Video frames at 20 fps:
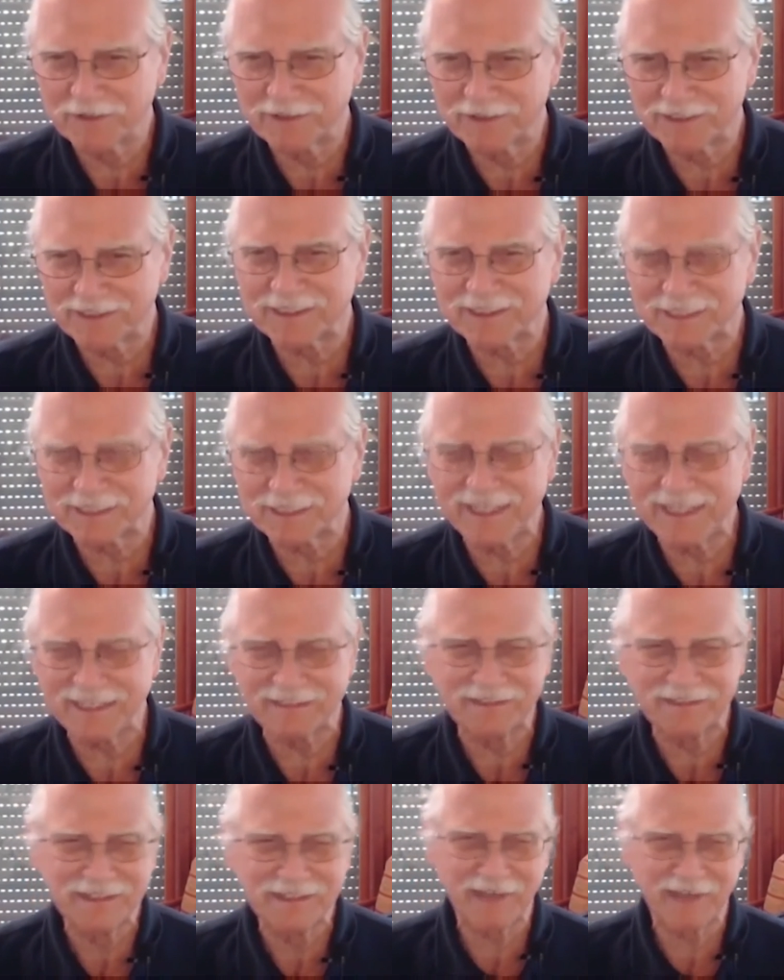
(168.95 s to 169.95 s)
This is
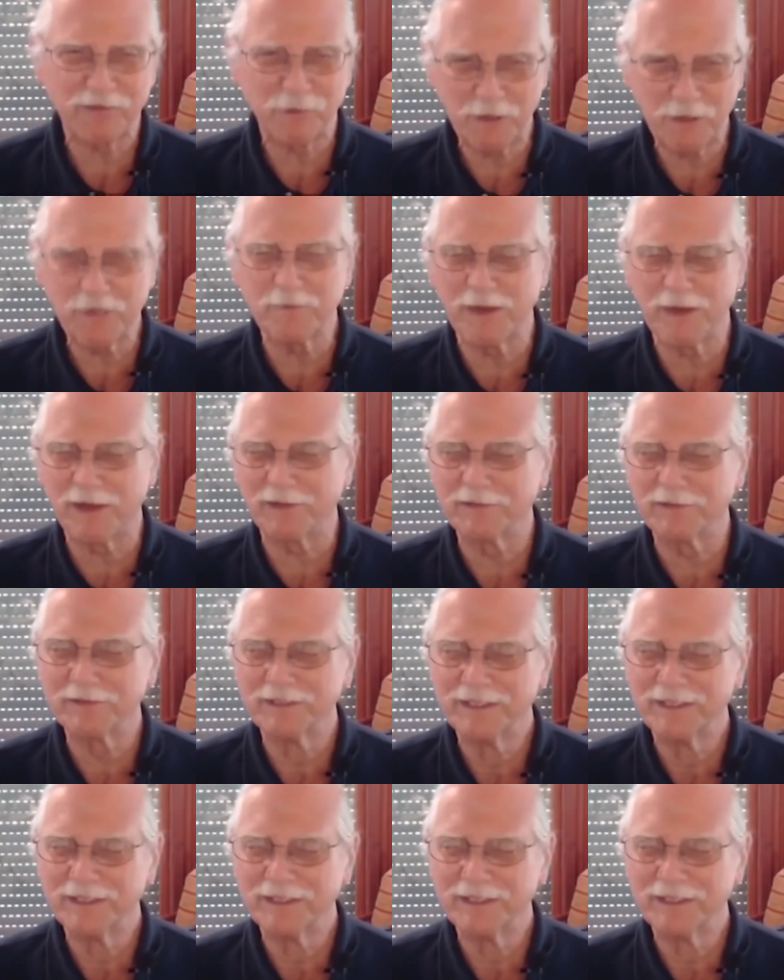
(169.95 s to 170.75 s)
neat. I thought about it.